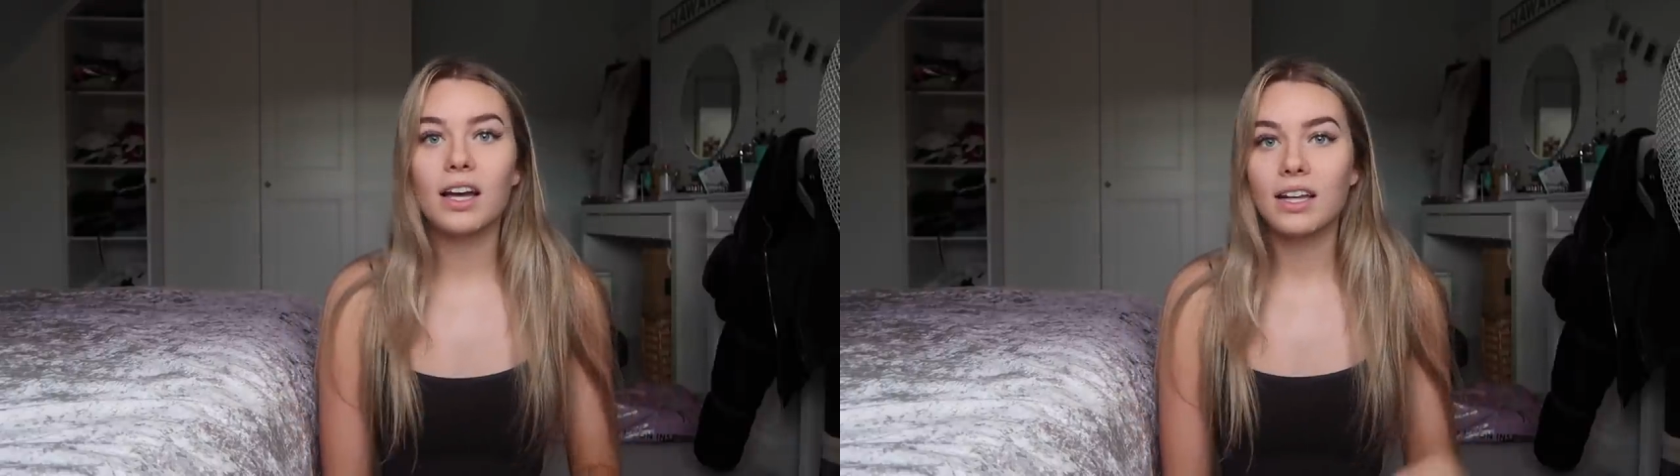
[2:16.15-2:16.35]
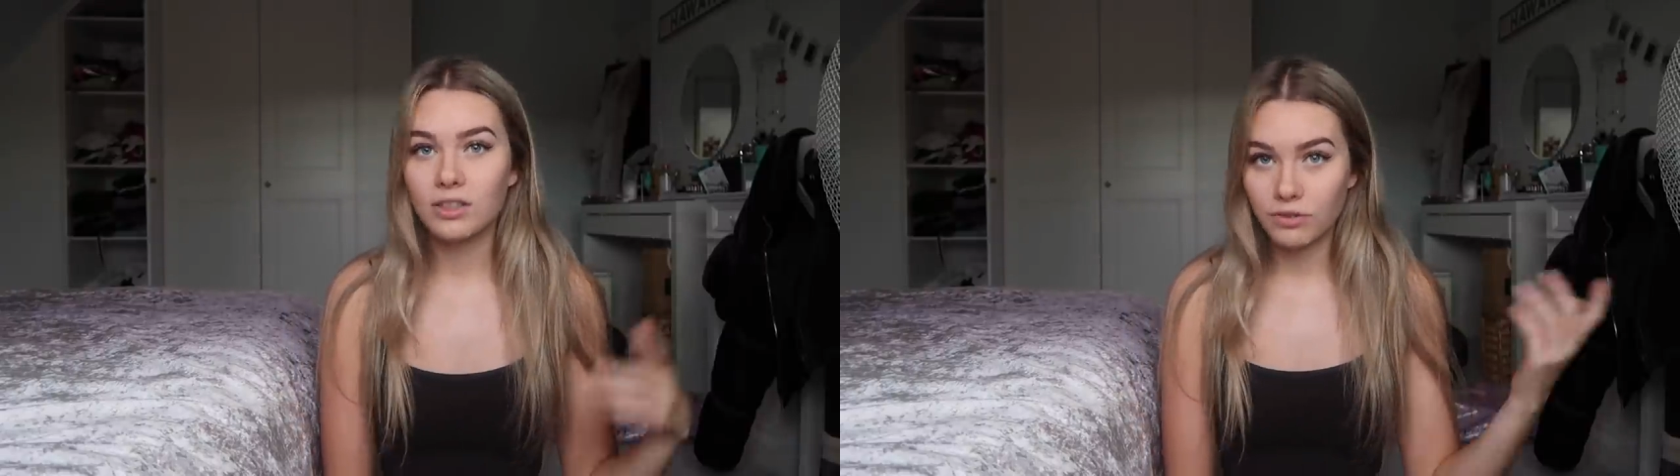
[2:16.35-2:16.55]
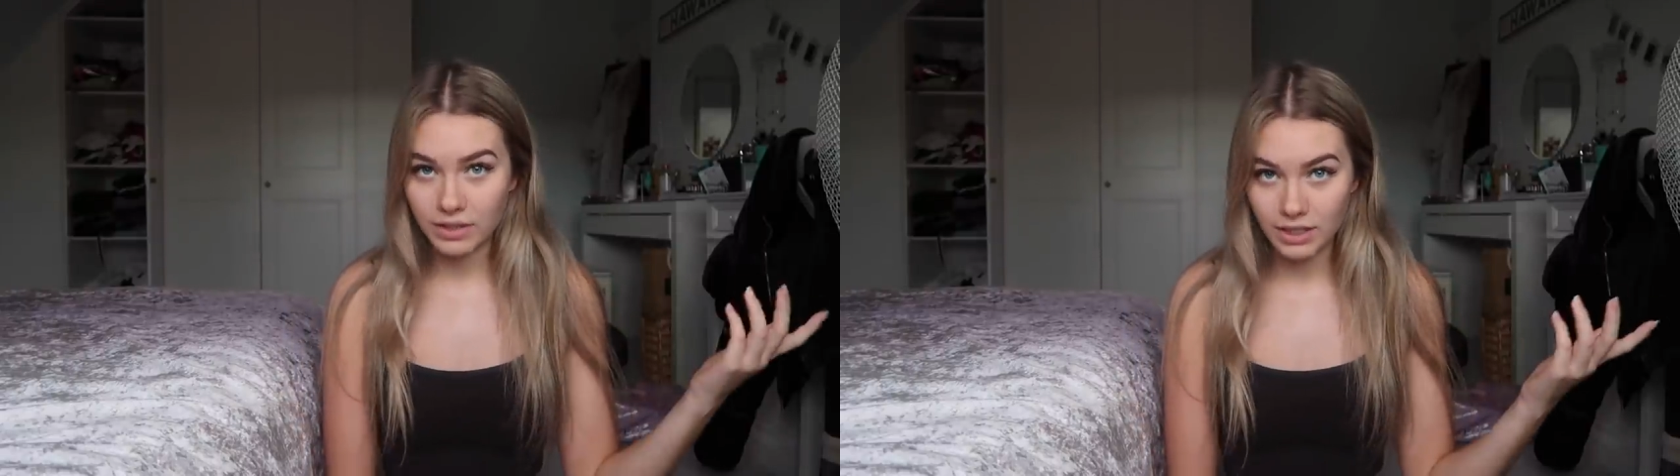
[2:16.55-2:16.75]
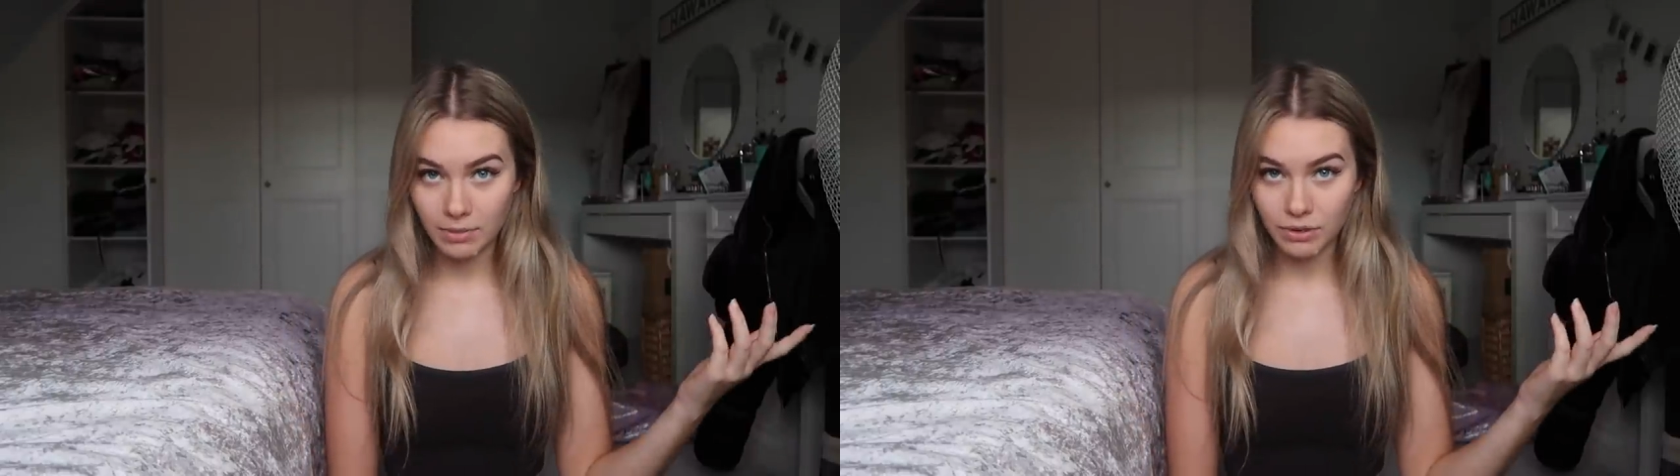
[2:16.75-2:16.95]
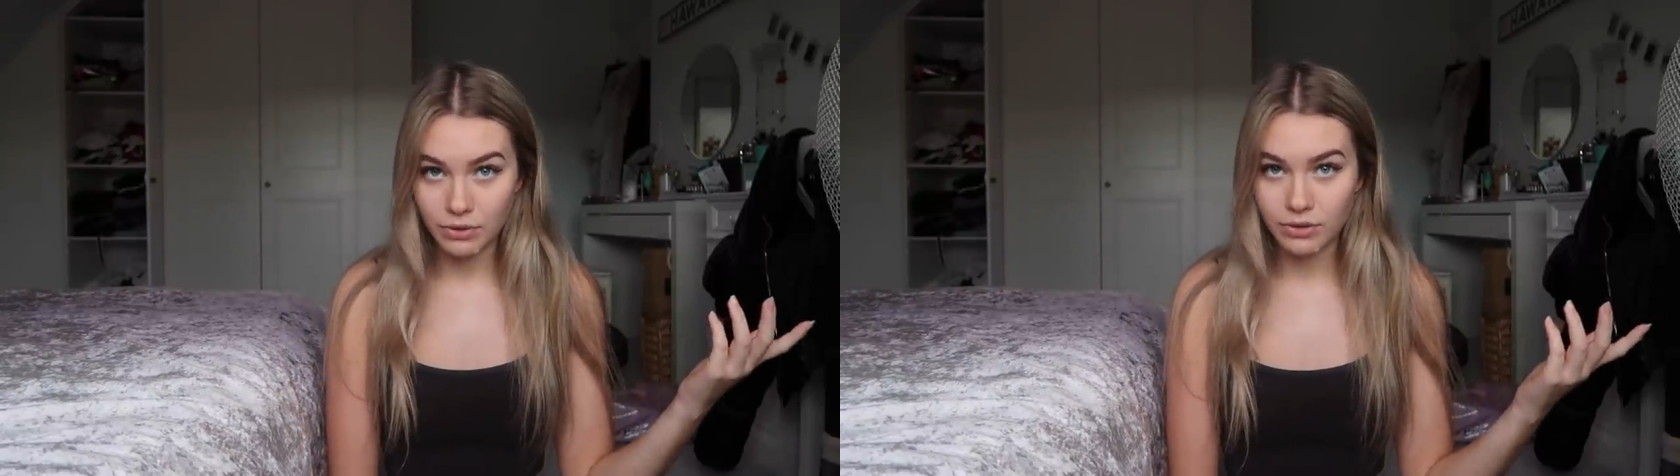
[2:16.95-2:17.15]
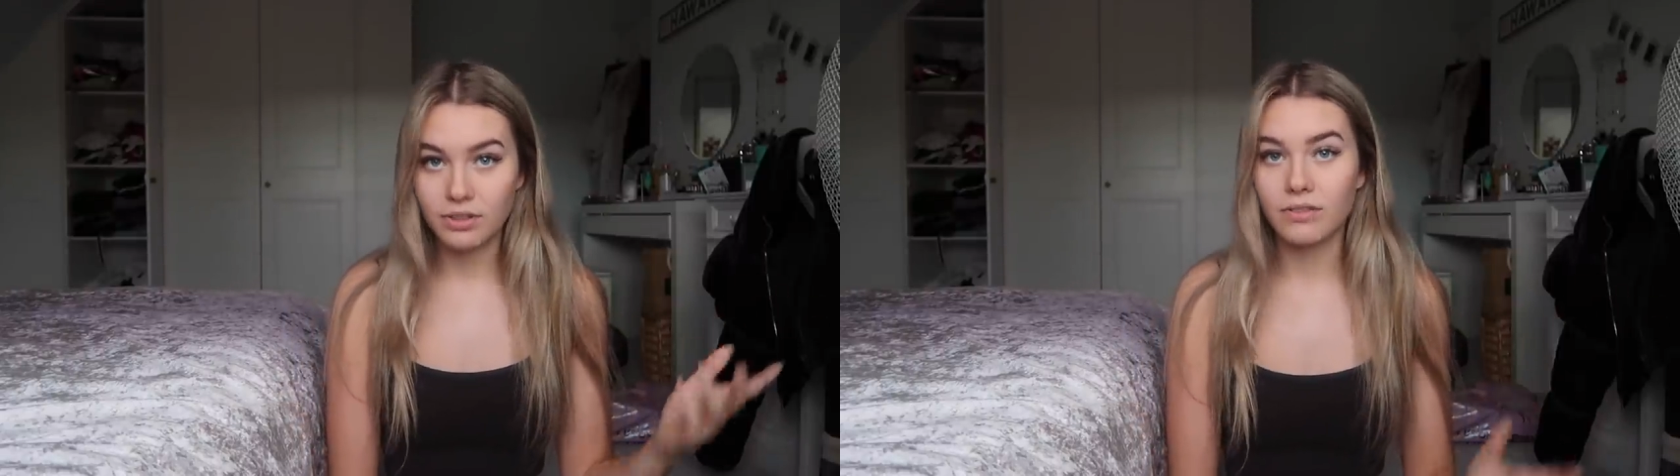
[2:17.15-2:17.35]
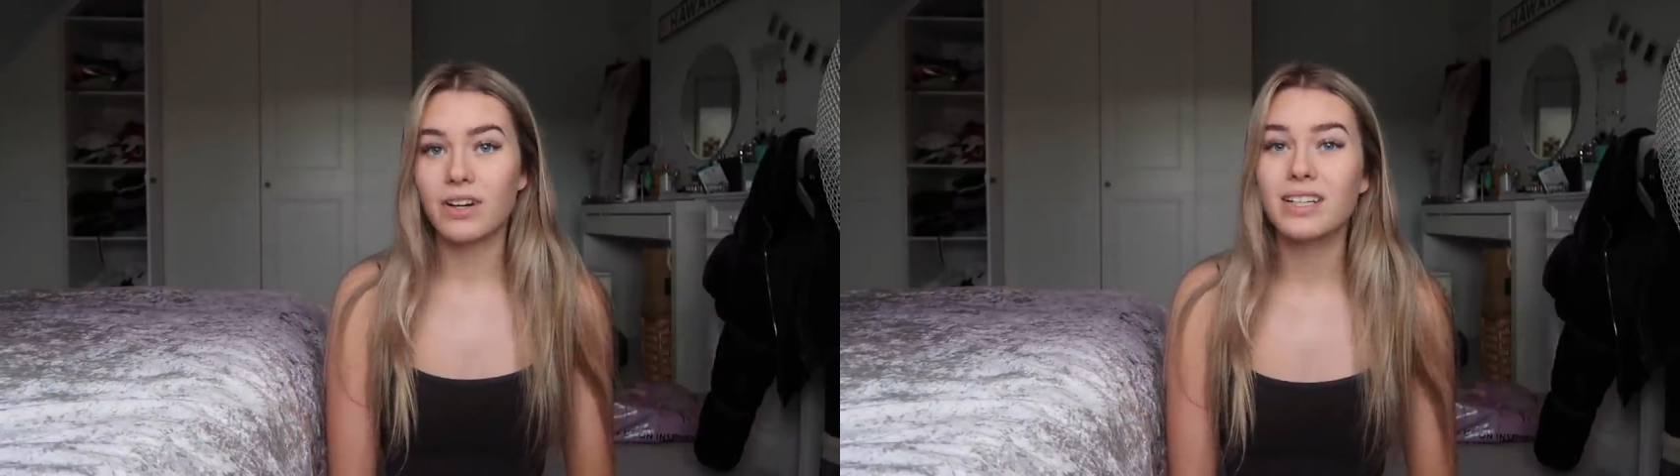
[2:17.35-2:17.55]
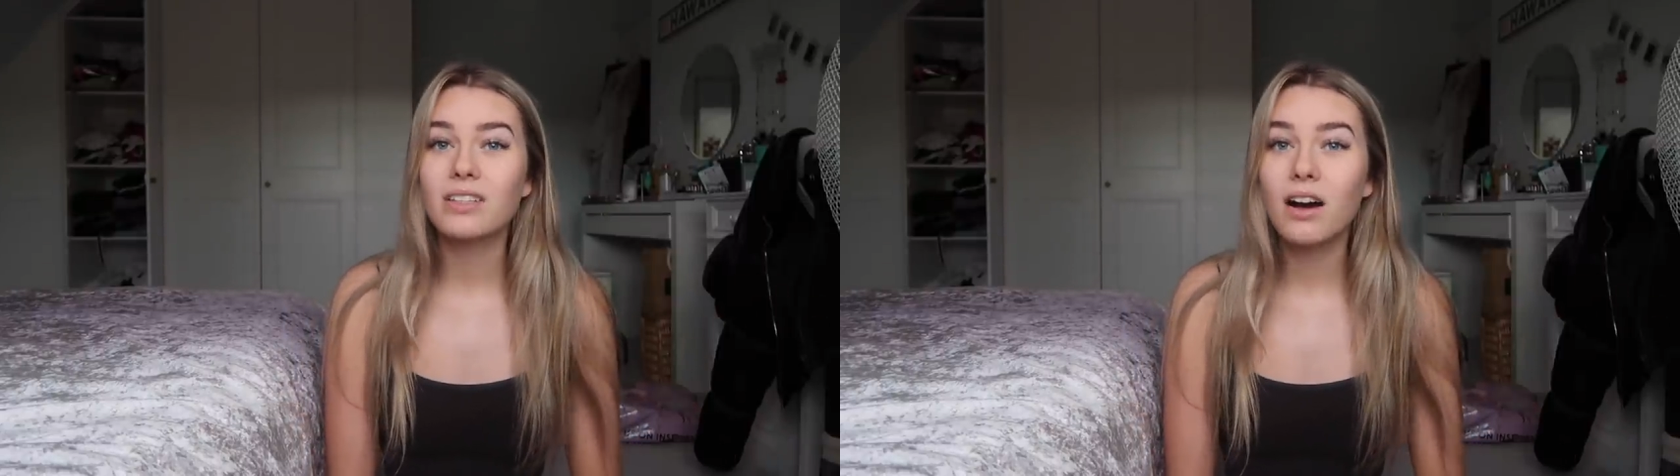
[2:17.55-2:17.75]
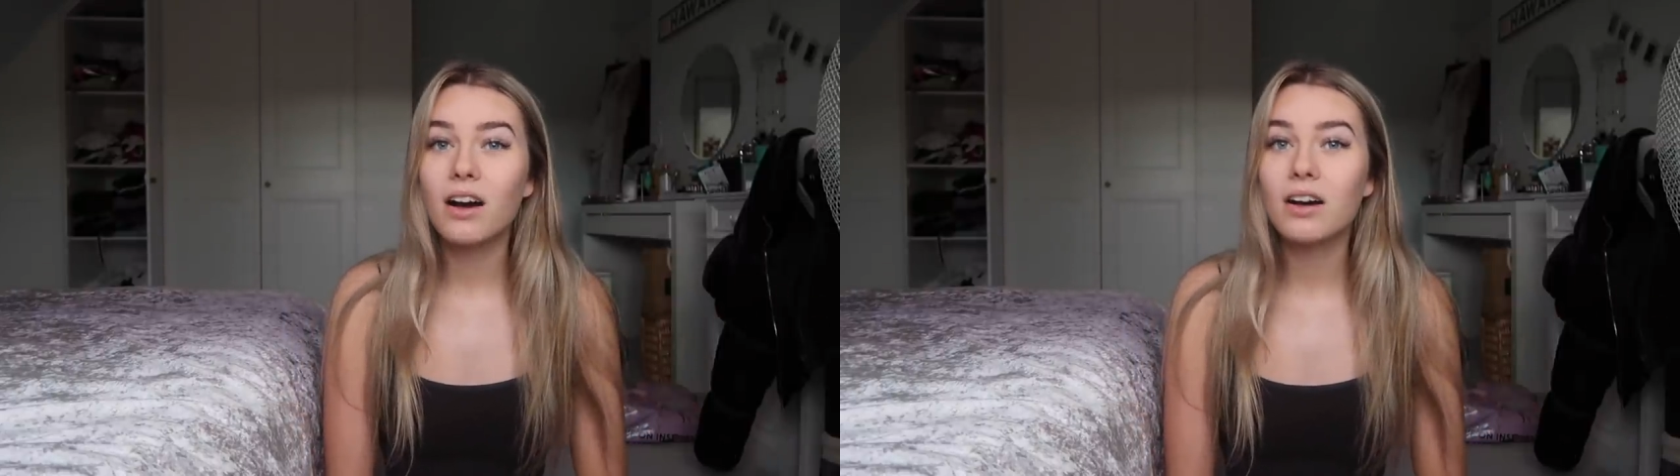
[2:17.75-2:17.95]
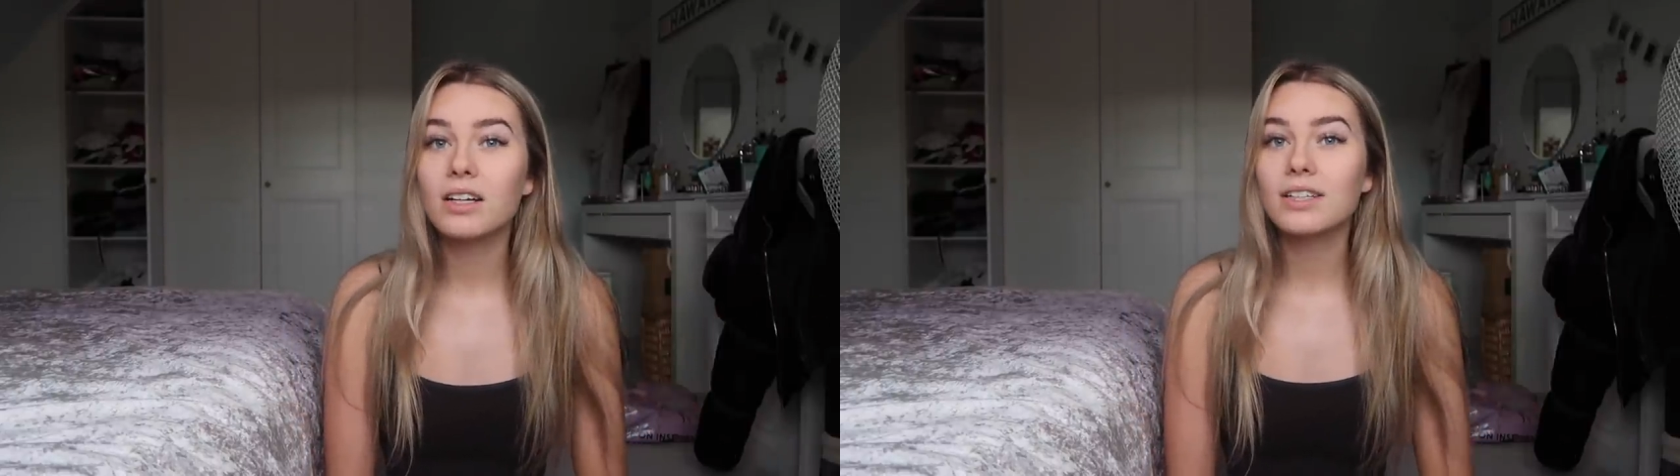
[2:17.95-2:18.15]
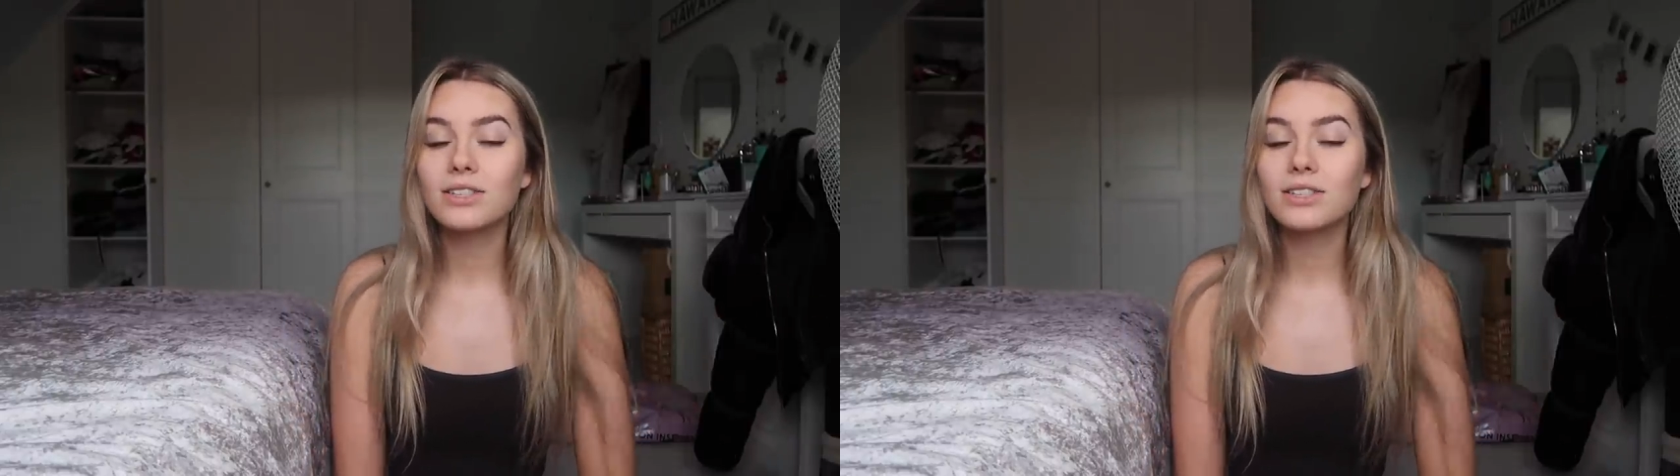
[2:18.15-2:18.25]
and obviously my roots are very dark,